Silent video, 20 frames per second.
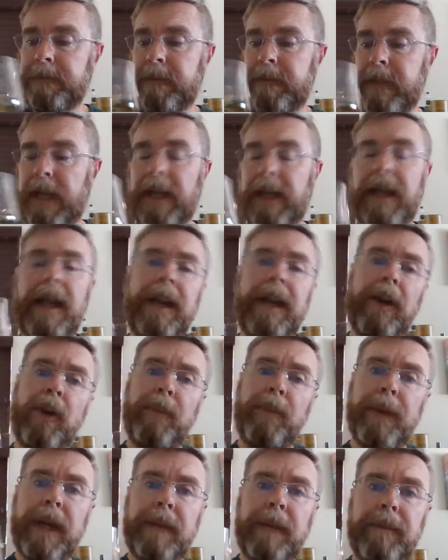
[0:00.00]
Let it
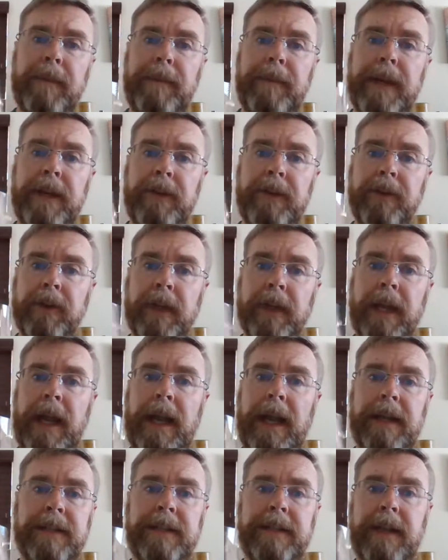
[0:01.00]
open up a bit in your
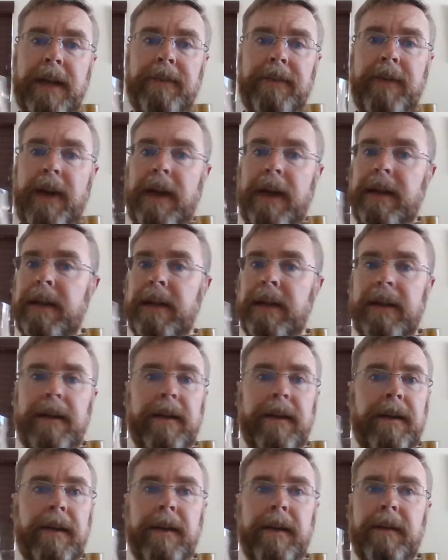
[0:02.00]
glass. I find that
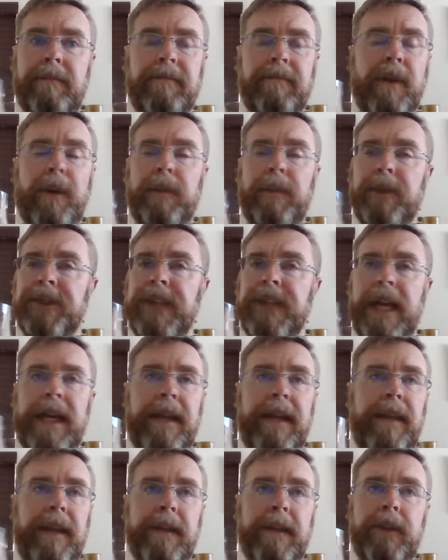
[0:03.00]
almost
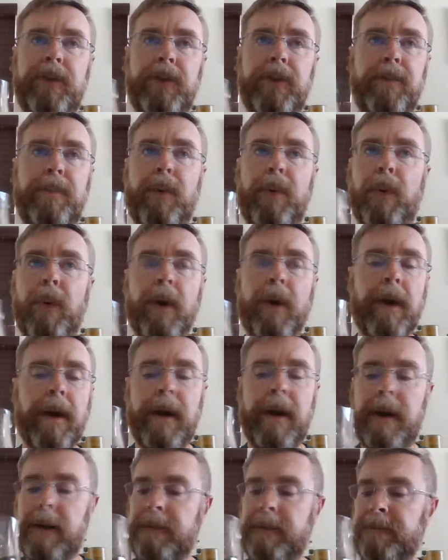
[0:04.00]
anything that you pour,
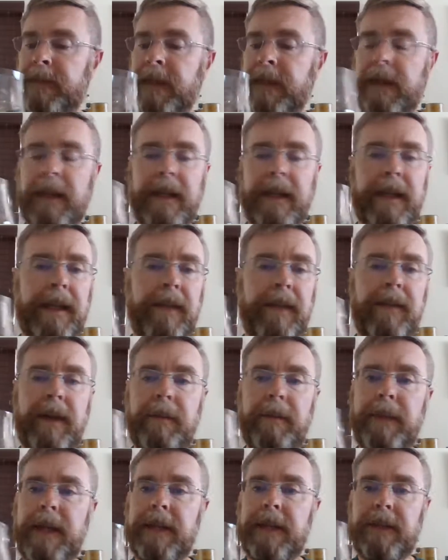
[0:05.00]
give it a
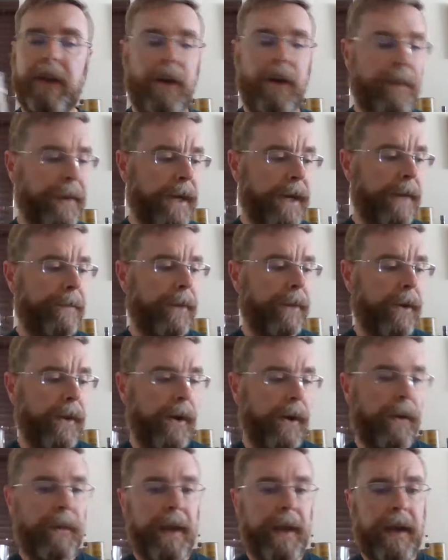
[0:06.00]
minute to open up.
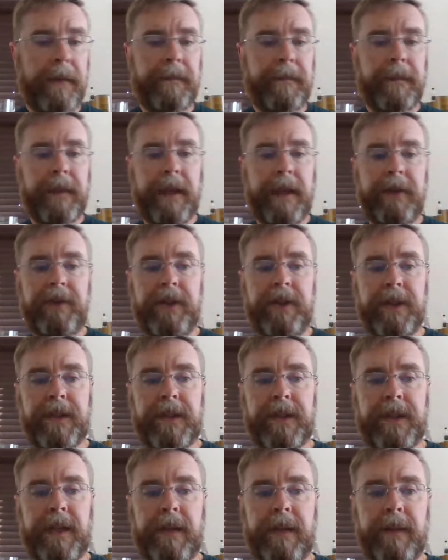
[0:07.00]
Although, as you can
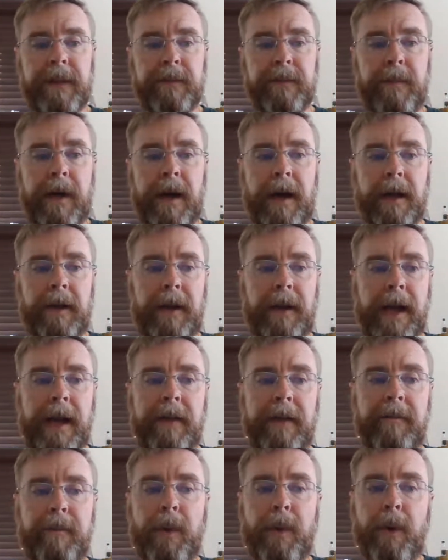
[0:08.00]
see in this bottle, I
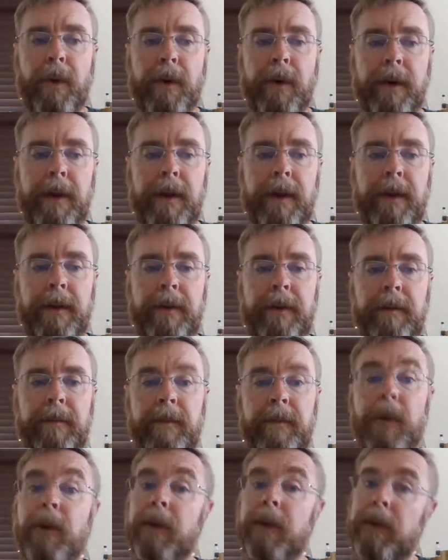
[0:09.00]
have poured
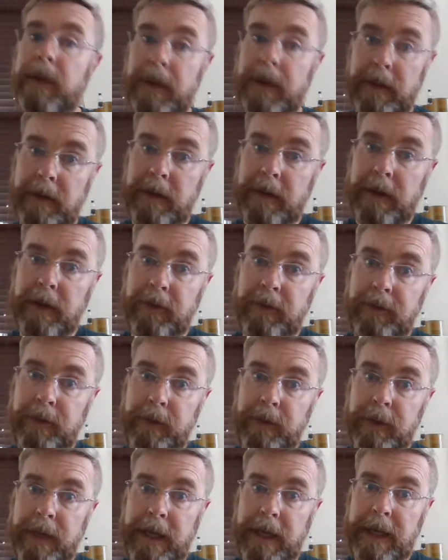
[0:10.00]
more than a few
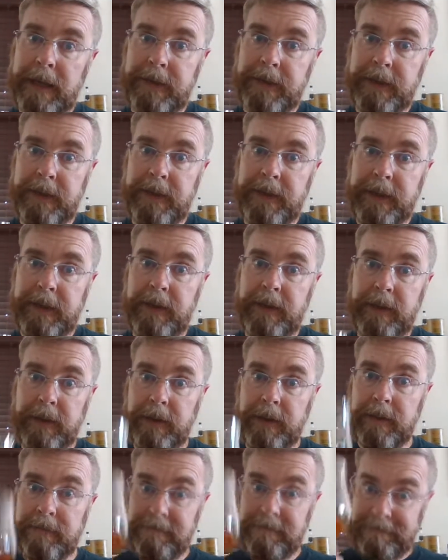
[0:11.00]
glasses into
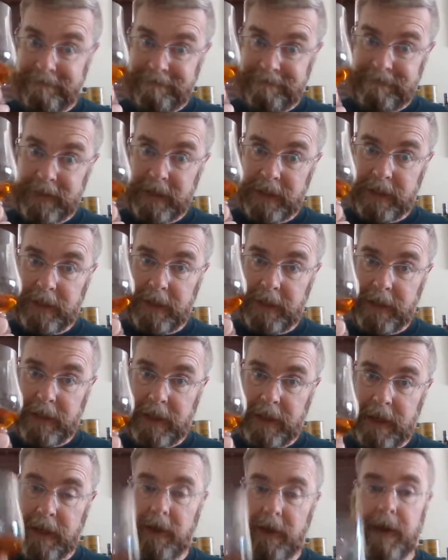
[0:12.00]
a
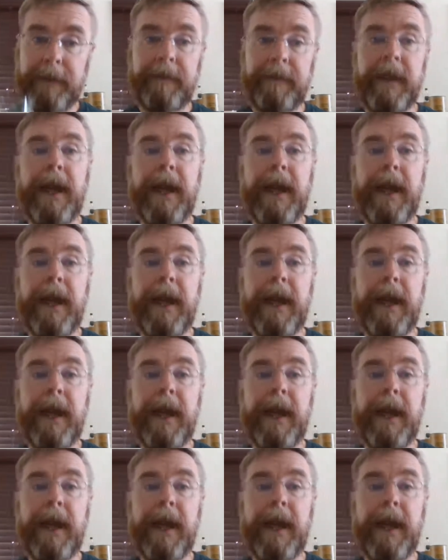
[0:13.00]
Glencairn.